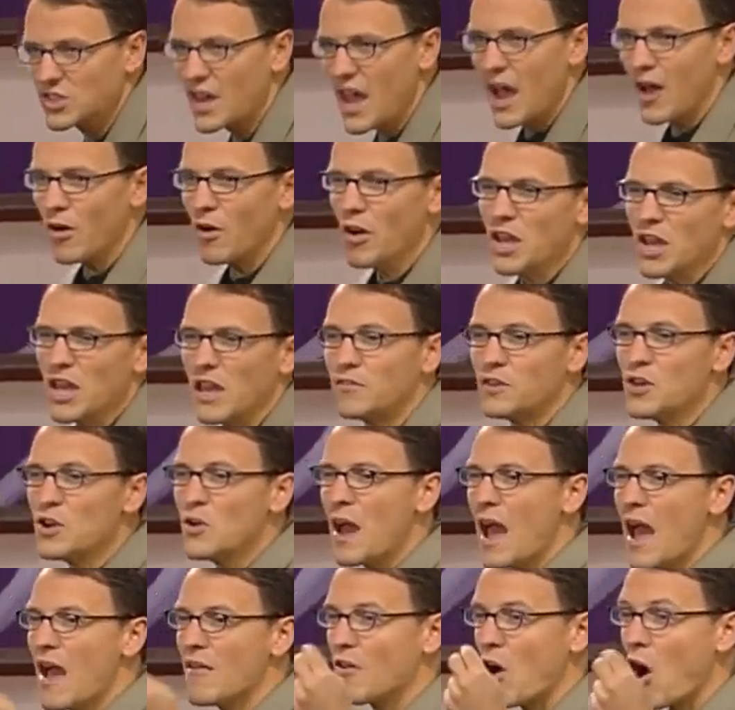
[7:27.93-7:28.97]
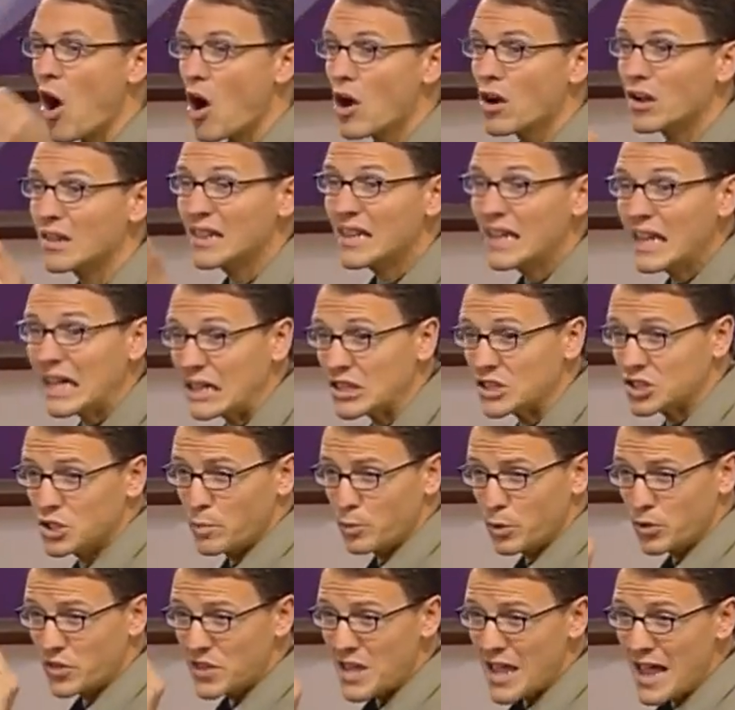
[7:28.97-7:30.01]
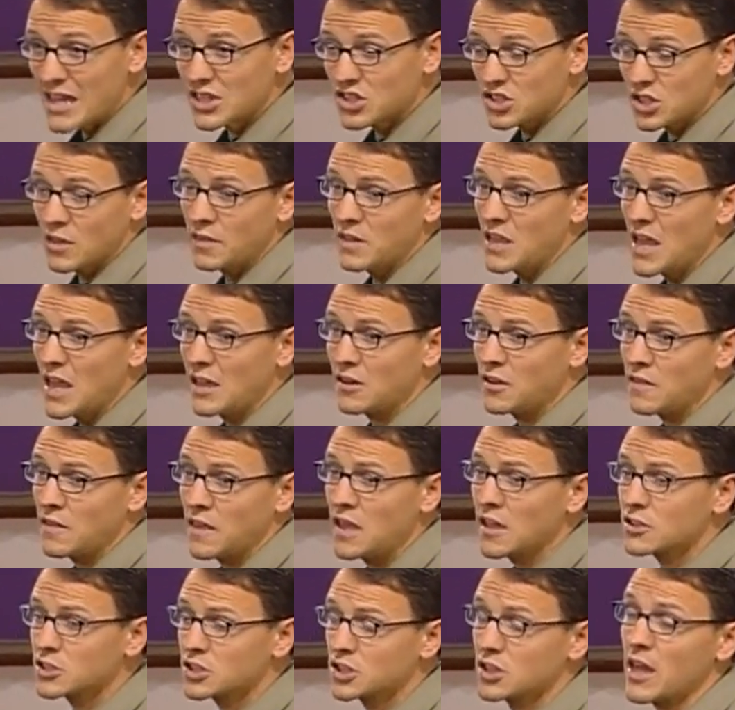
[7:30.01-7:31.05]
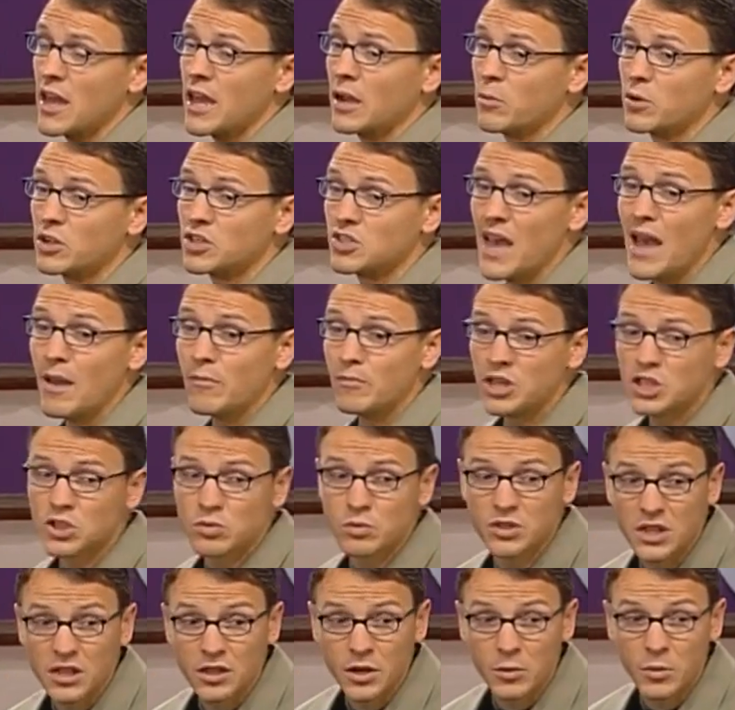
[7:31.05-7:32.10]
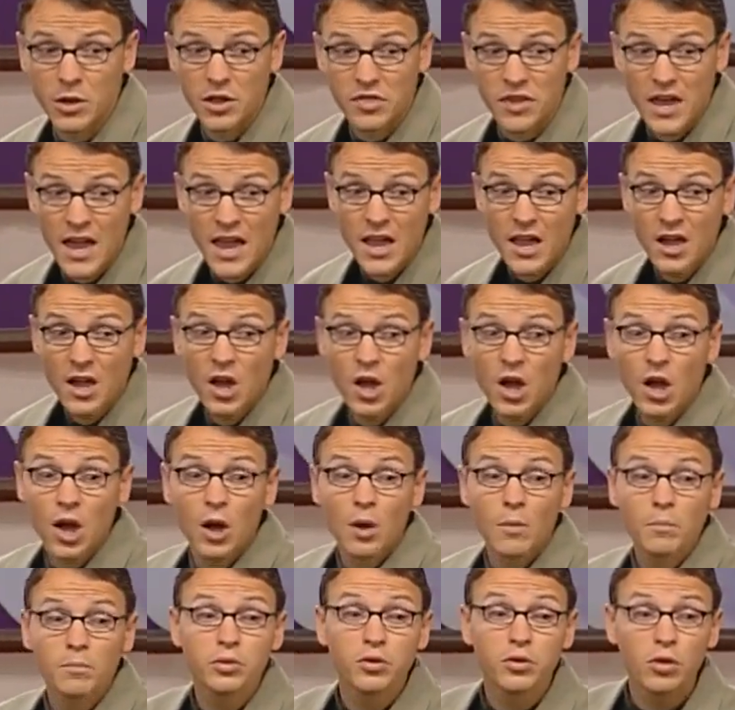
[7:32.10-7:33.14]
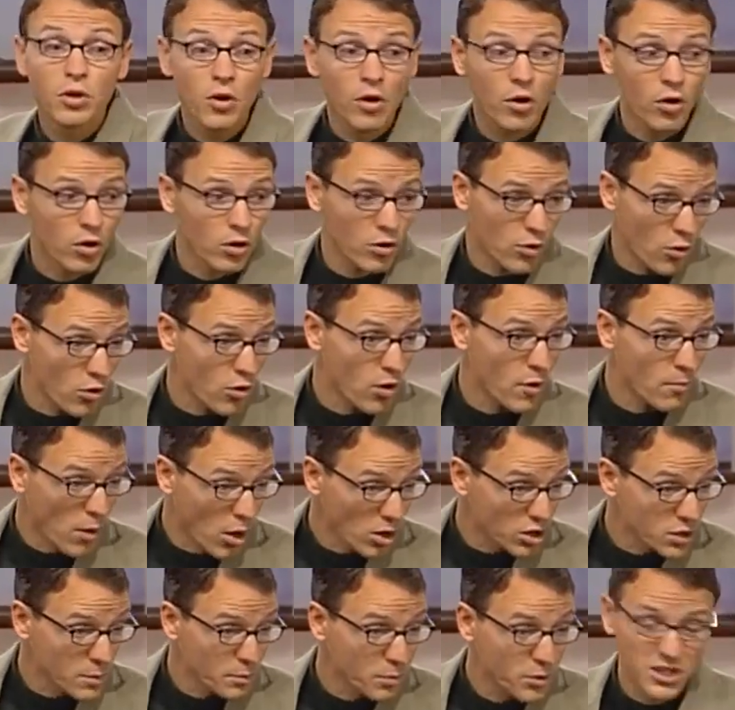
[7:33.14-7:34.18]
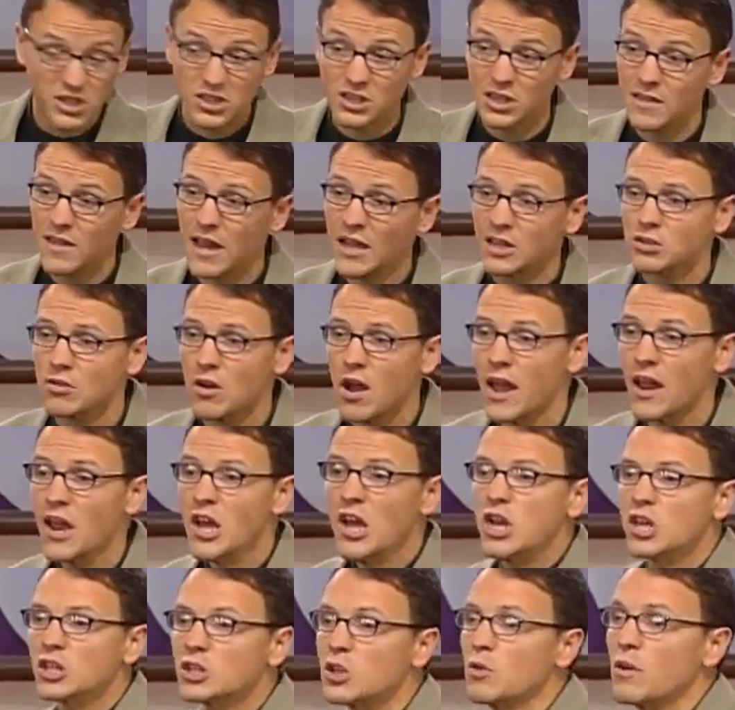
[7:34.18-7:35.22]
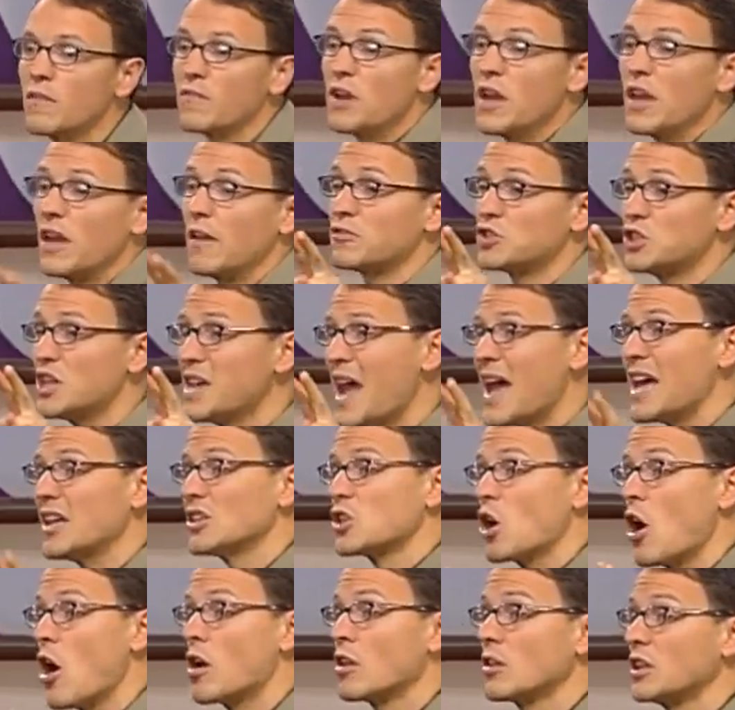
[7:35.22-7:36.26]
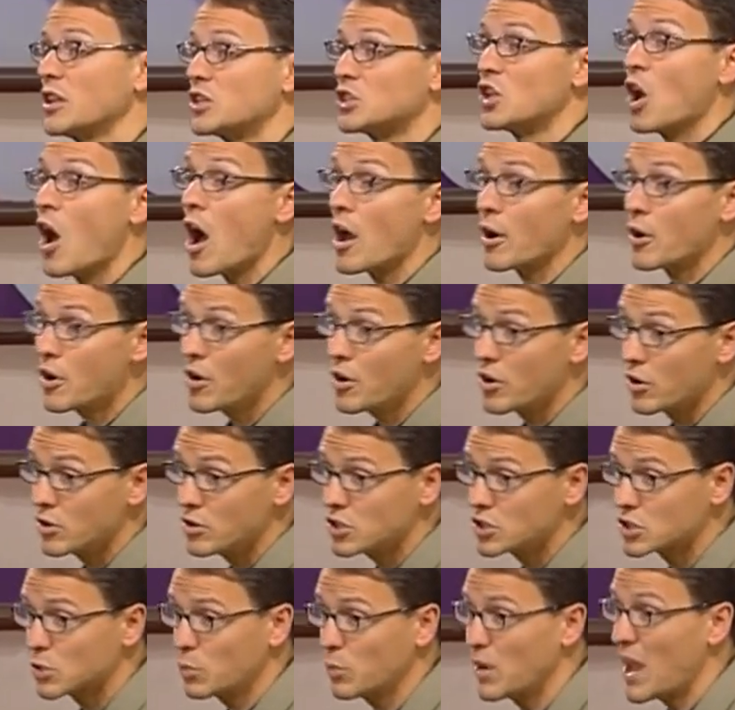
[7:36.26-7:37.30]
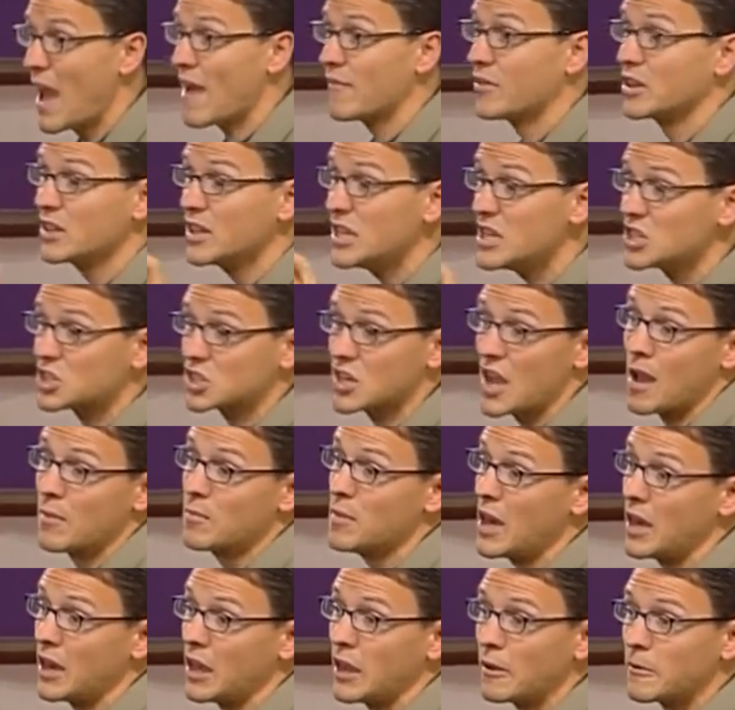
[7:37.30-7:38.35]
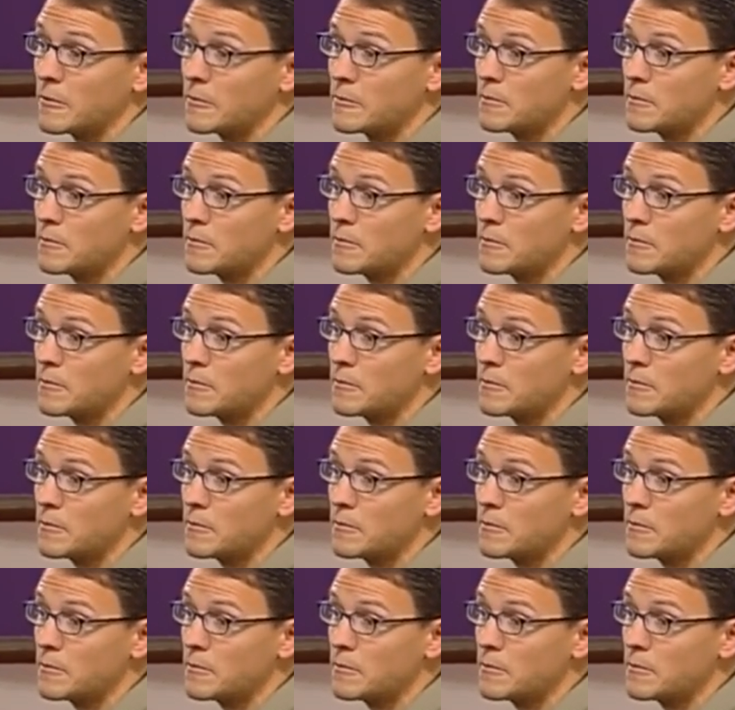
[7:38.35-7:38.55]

Now, if you have harlots, you put the S on the end in the English language, that means we're dealing with a plural or a multiplicity. That's right. So if, if she has harlot daughters, we have at least how many?